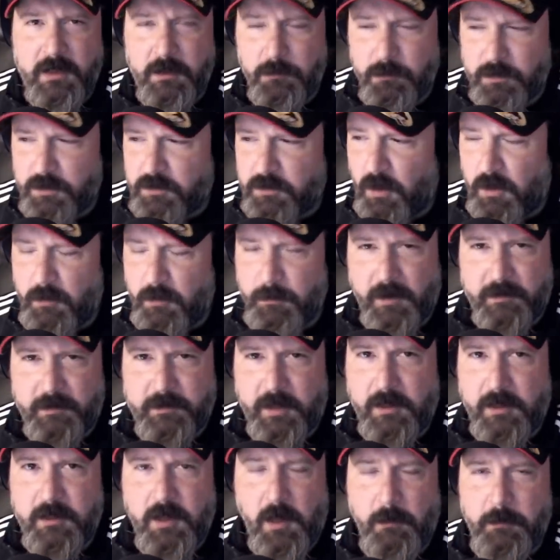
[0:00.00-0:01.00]
We can talk about that
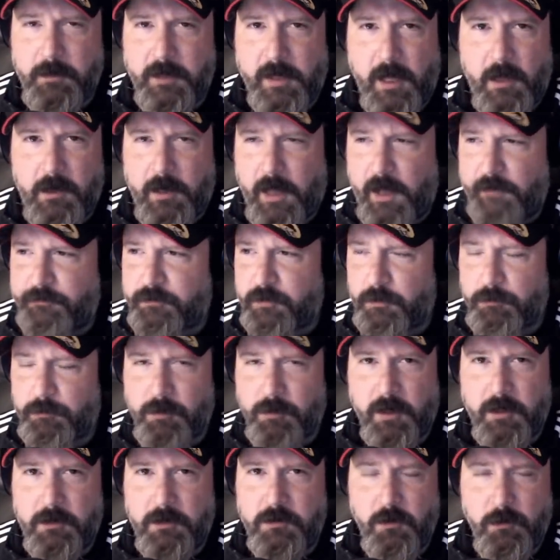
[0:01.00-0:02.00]
coming out after
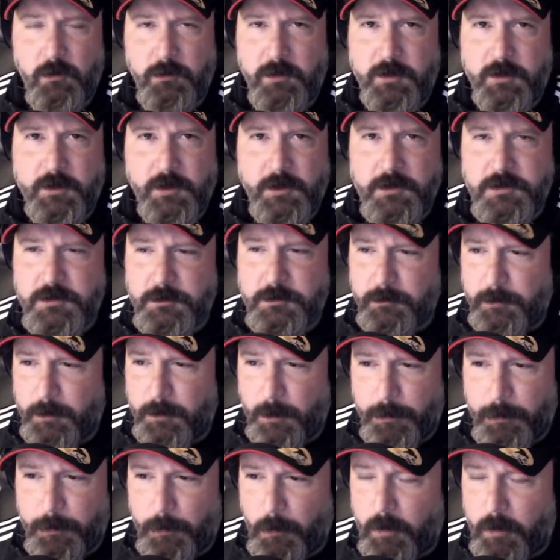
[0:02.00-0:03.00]
break, too, because the
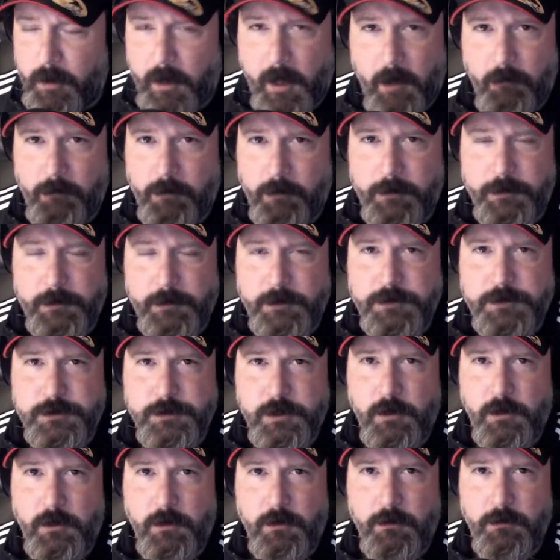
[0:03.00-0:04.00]
third hour of this
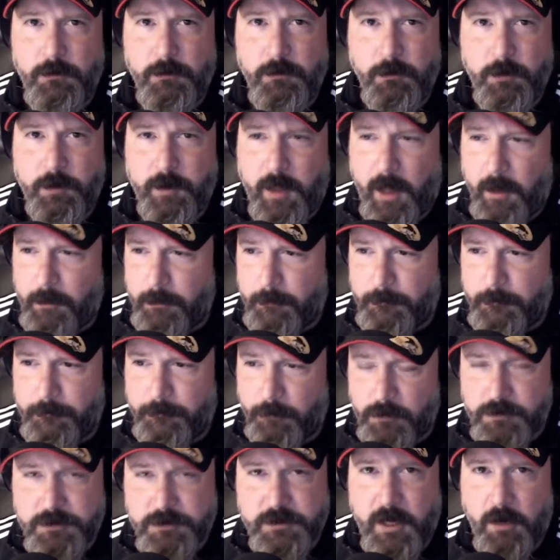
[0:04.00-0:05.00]
show, with how the
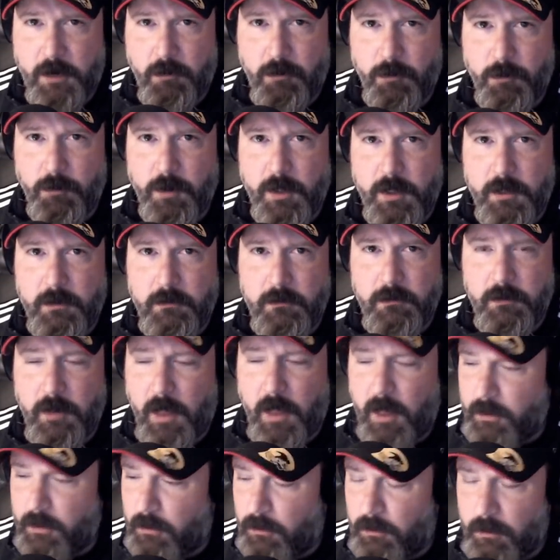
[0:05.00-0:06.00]
first hour went,
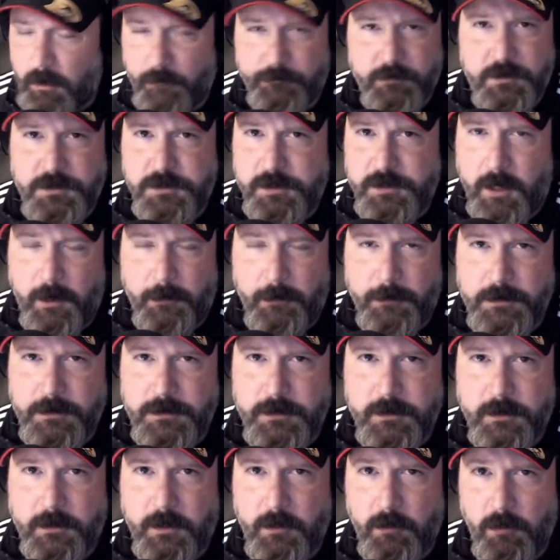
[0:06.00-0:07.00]
I'd love to see how this
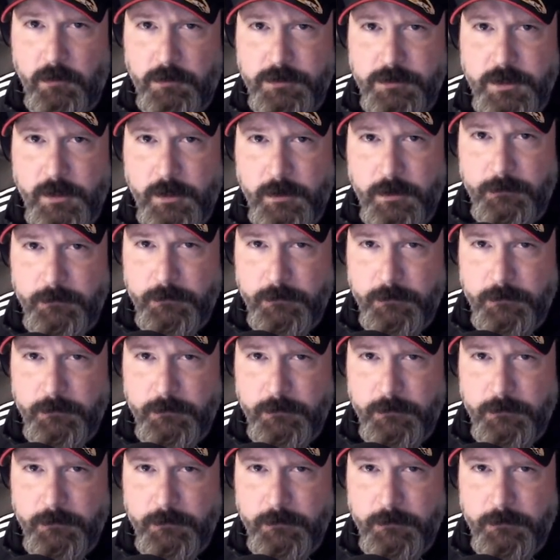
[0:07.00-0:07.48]
thing holds up.